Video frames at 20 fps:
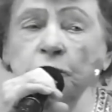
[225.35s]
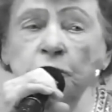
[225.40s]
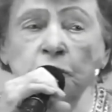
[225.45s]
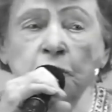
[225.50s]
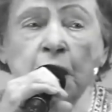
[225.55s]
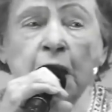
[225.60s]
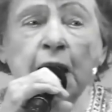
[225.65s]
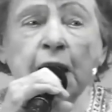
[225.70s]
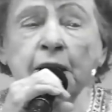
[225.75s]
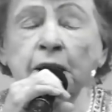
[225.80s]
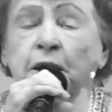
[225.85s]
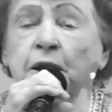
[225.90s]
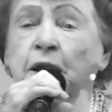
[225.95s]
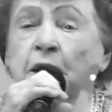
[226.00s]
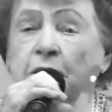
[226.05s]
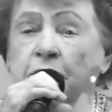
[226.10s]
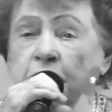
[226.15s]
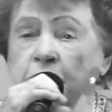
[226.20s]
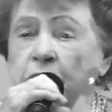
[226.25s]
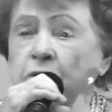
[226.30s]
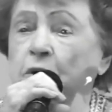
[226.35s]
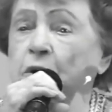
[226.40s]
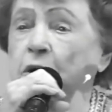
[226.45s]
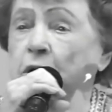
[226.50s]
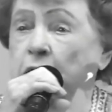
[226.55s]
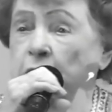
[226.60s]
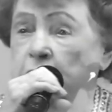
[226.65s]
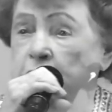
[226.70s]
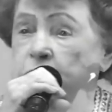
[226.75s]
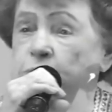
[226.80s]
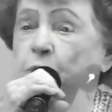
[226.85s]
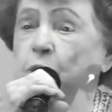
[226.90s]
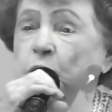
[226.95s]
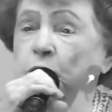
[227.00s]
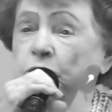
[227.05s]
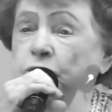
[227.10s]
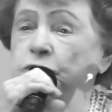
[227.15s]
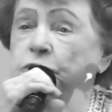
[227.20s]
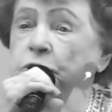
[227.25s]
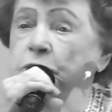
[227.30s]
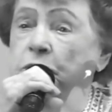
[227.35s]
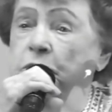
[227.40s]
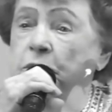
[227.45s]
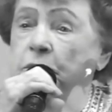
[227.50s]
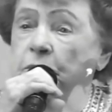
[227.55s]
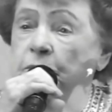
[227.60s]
You got another exposure.